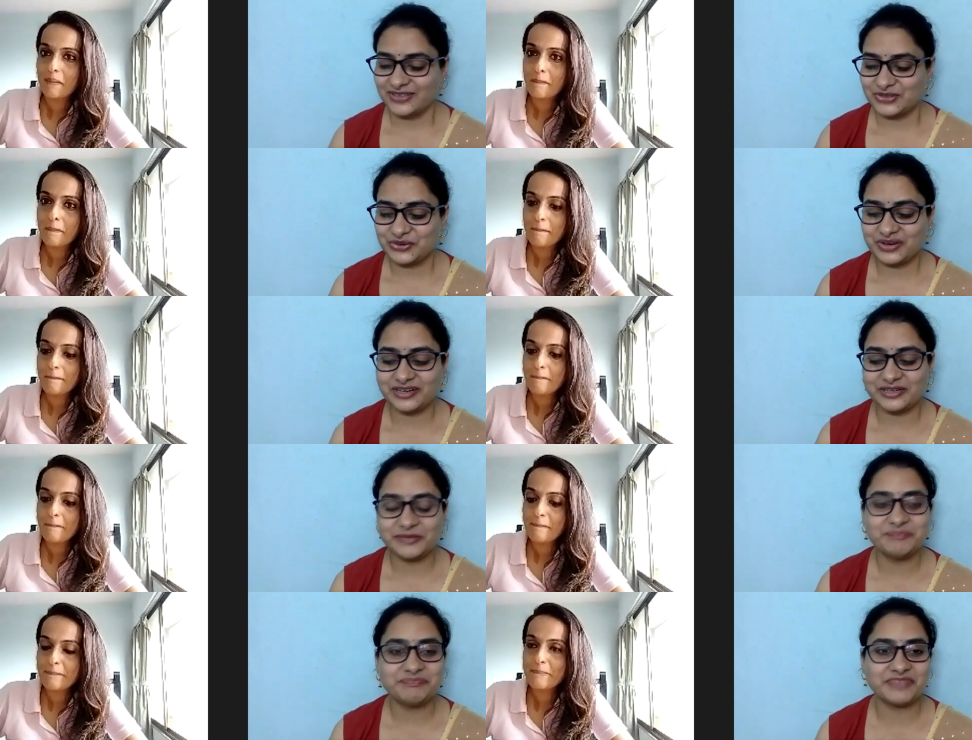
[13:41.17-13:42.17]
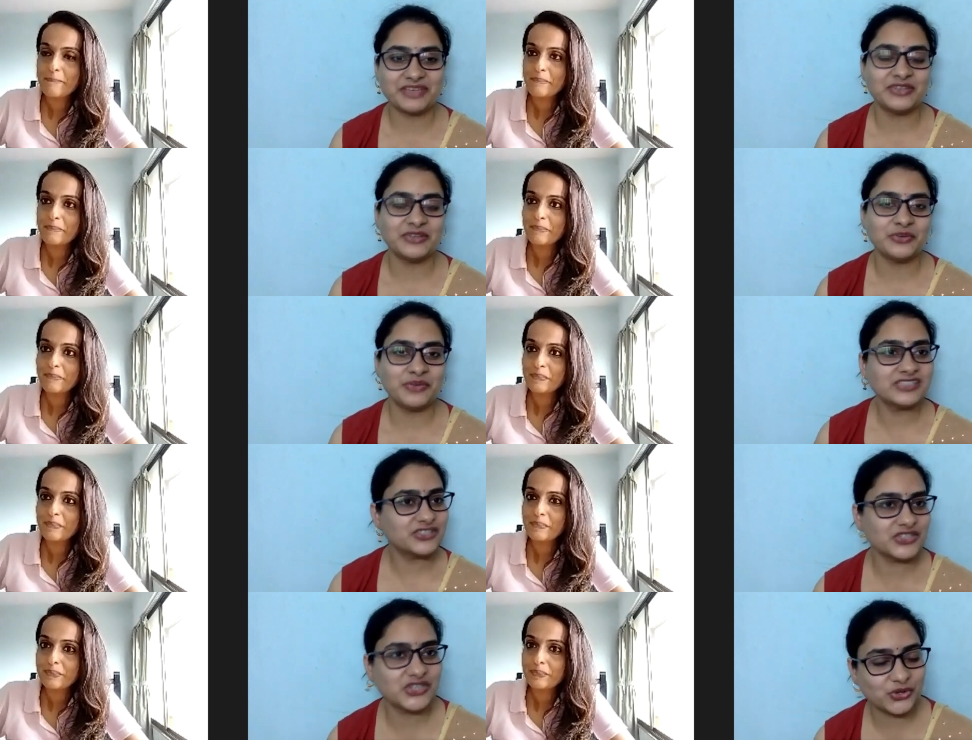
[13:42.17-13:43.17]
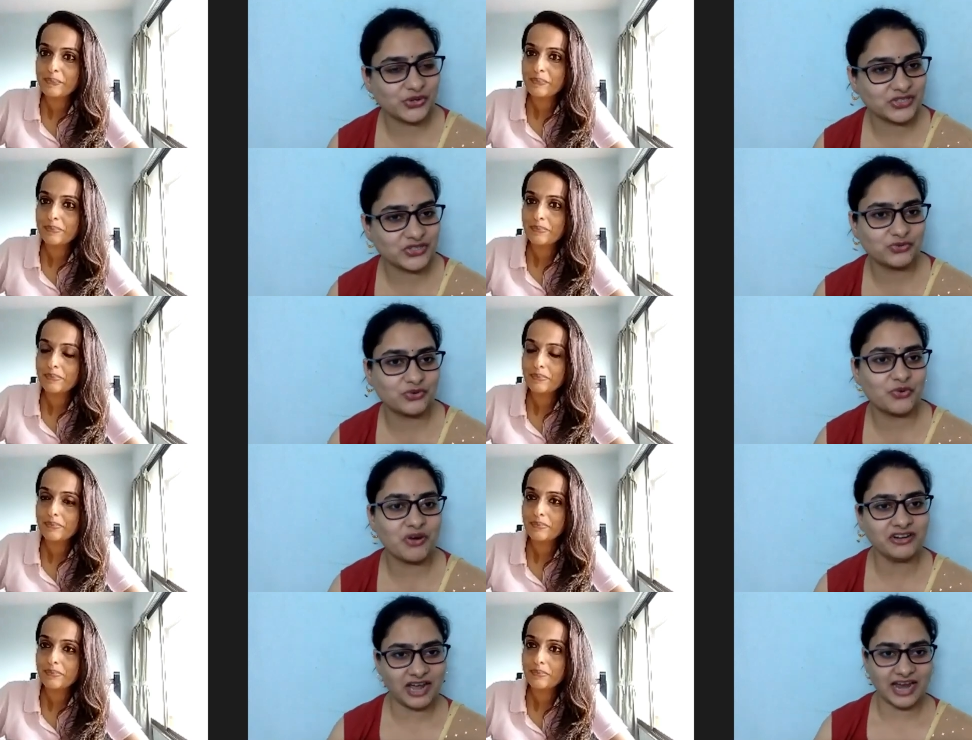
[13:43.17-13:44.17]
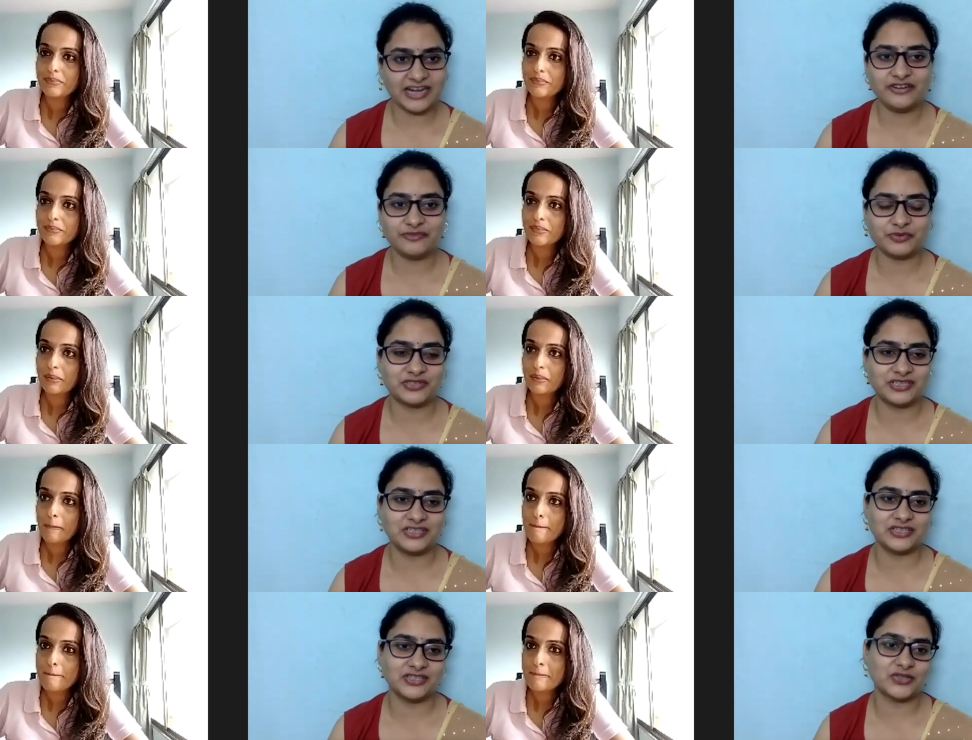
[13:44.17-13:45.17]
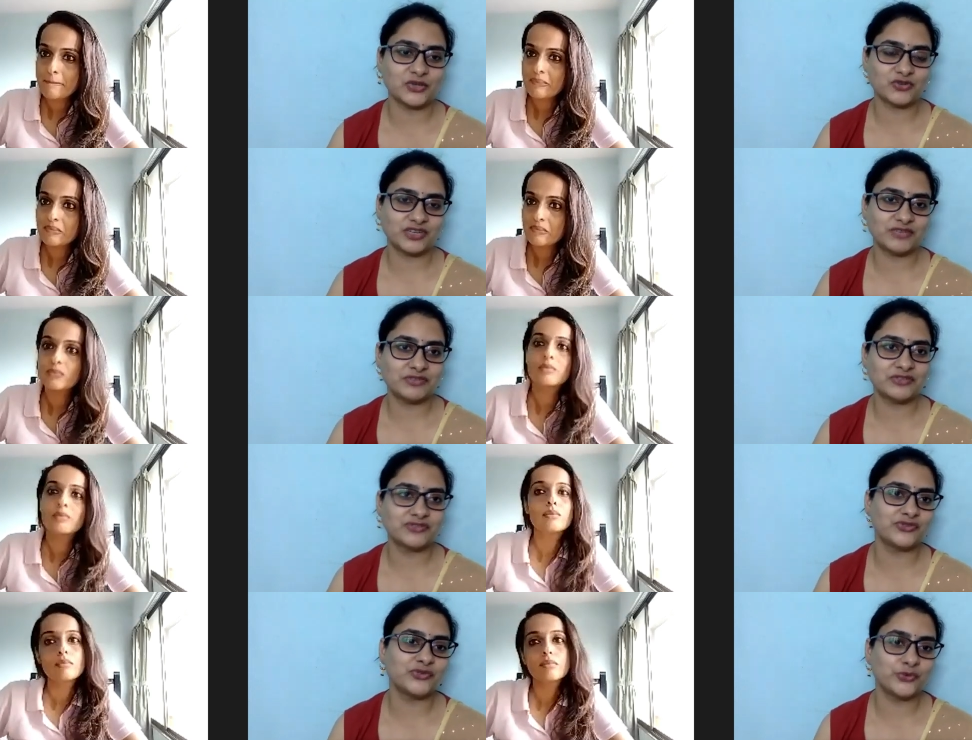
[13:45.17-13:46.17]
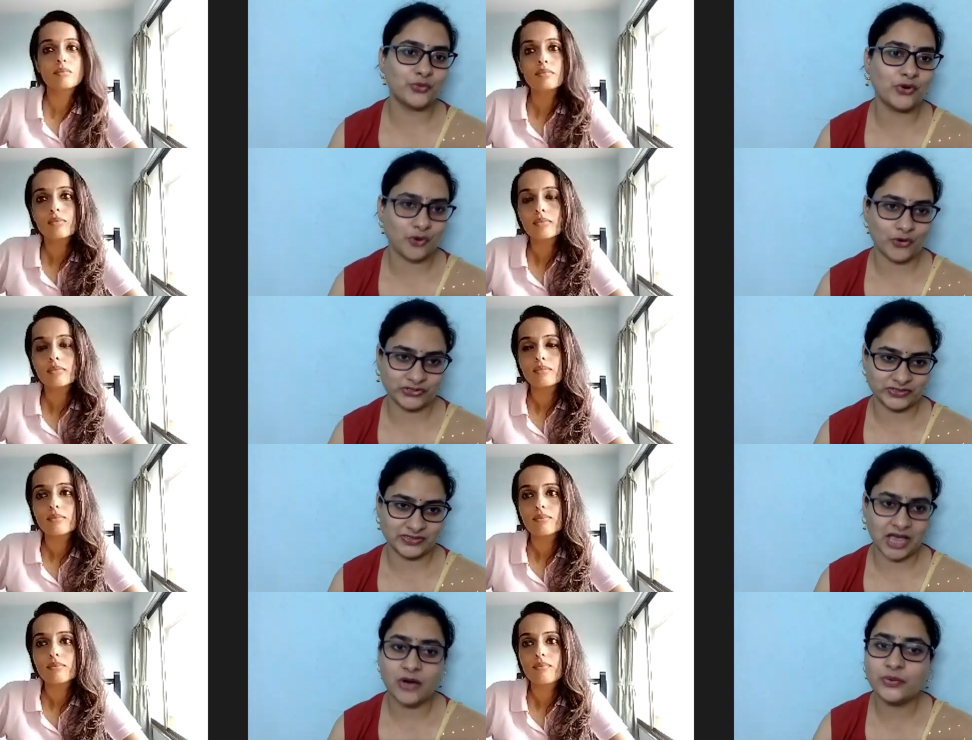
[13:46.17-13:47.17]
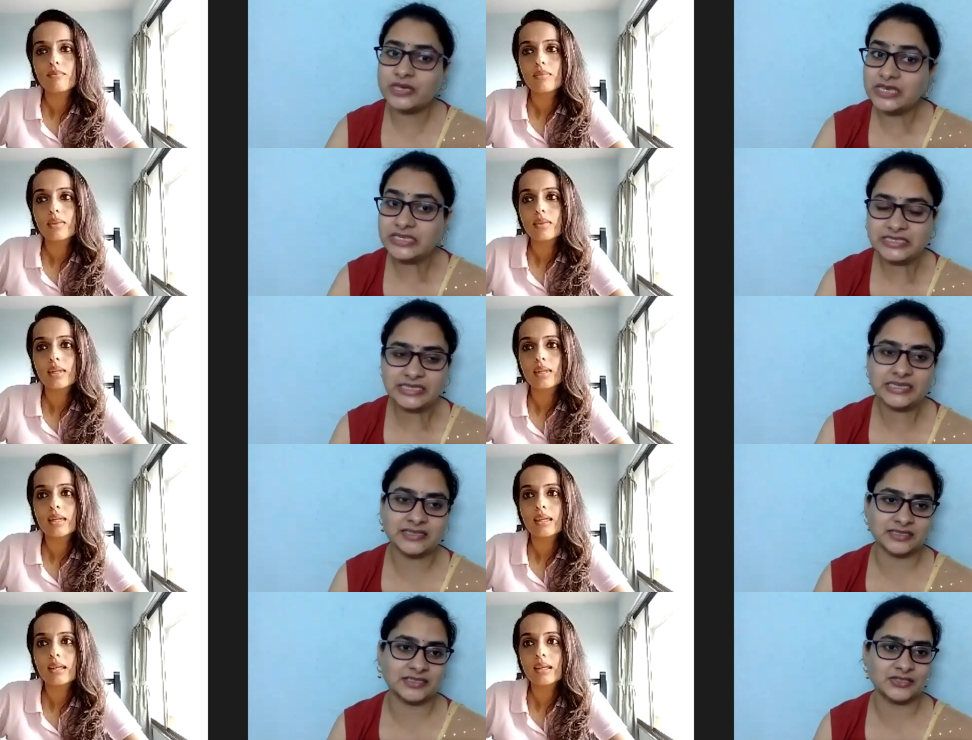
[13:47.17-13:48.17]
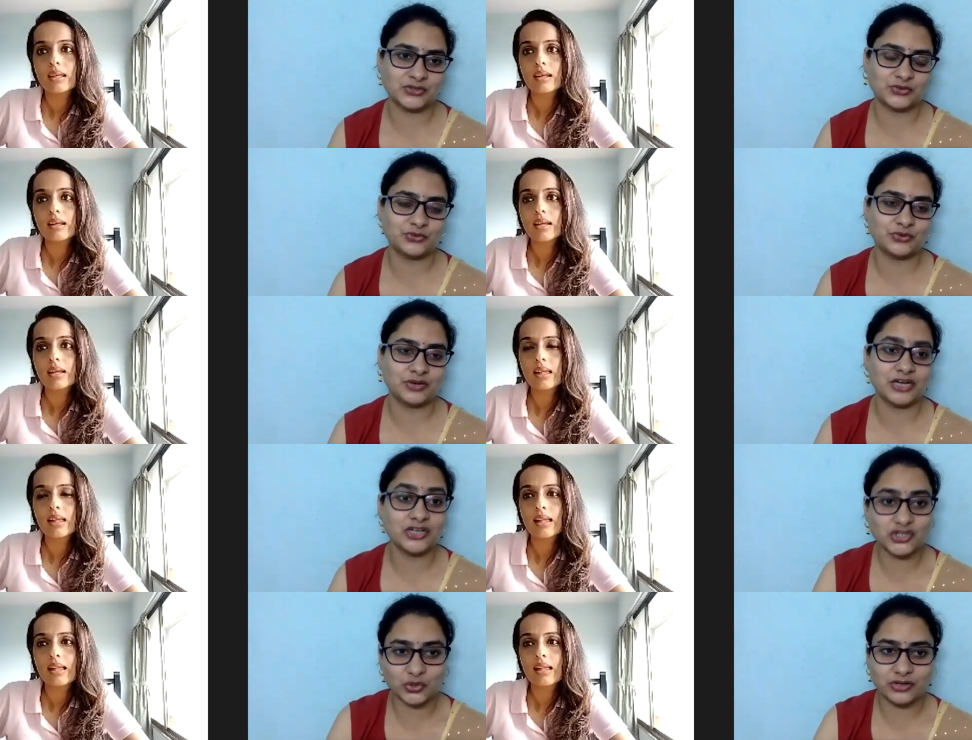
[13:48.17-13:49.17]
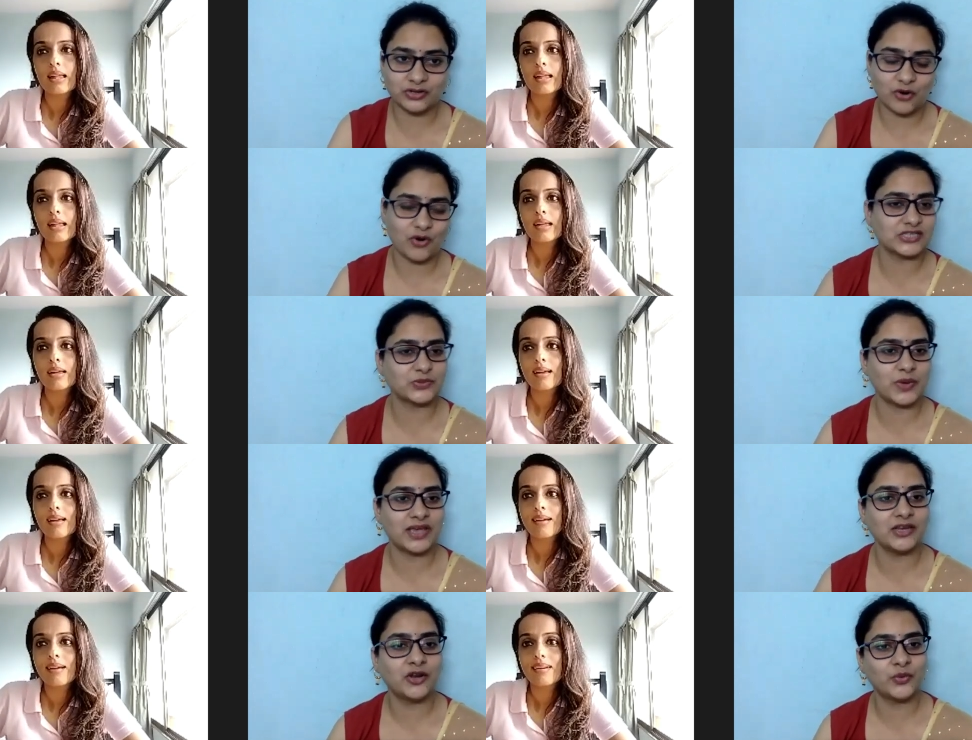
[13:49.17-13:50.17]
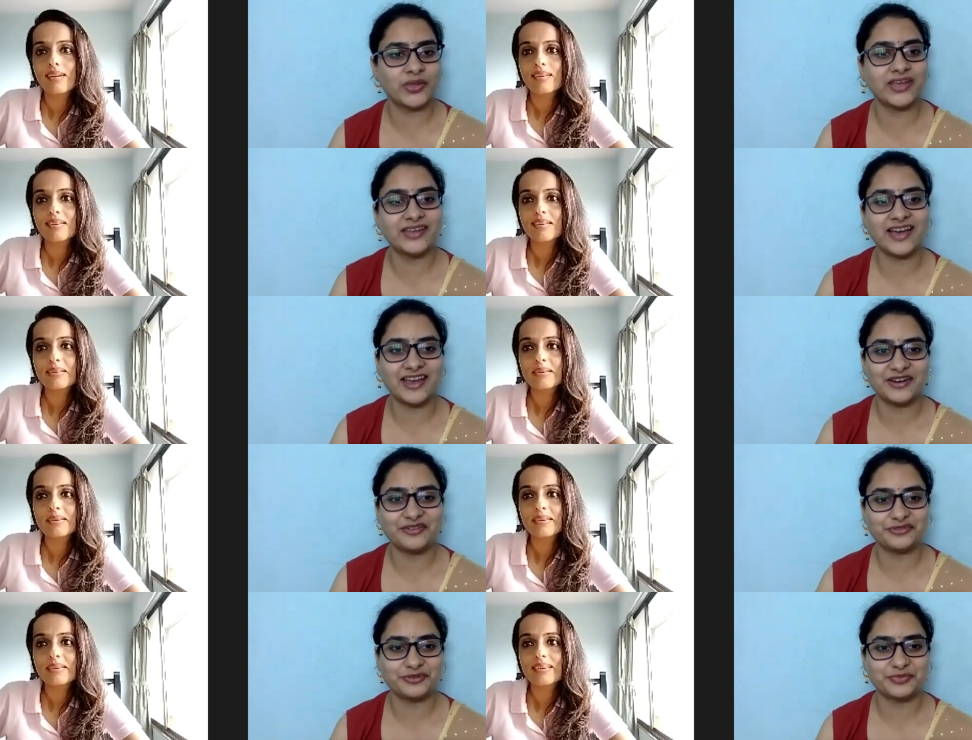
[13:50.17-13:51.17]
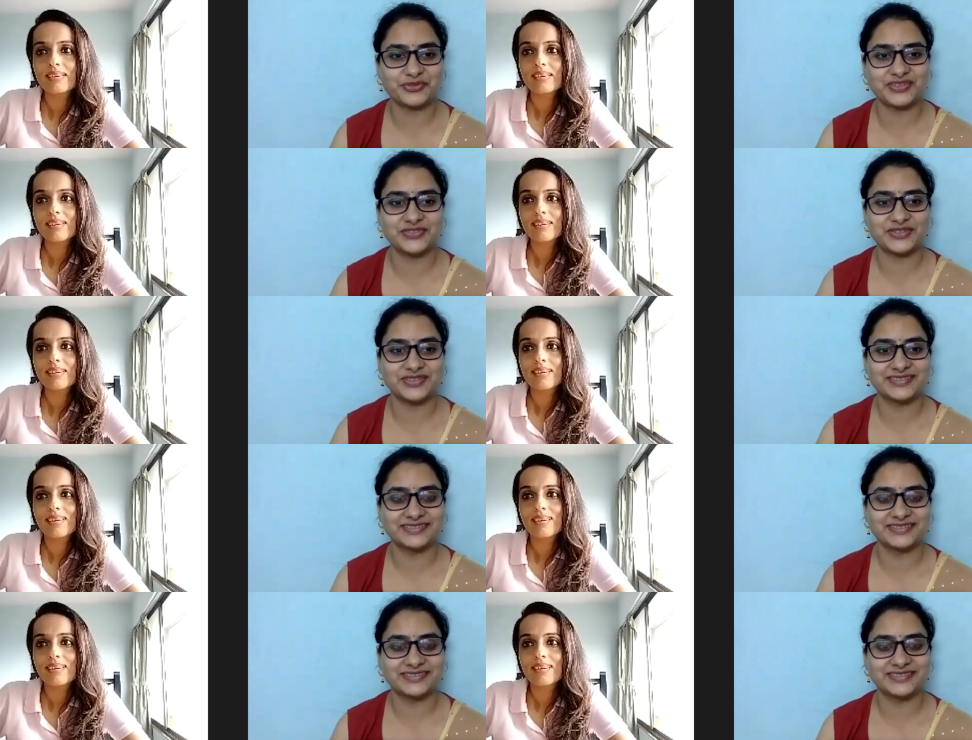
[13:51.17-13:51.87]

Speaker 1: so um, you know, we are just curious to know what kind of procedures or treatments do you do on horses? How easy it is to control a horse while you're doing any kind of a procedure?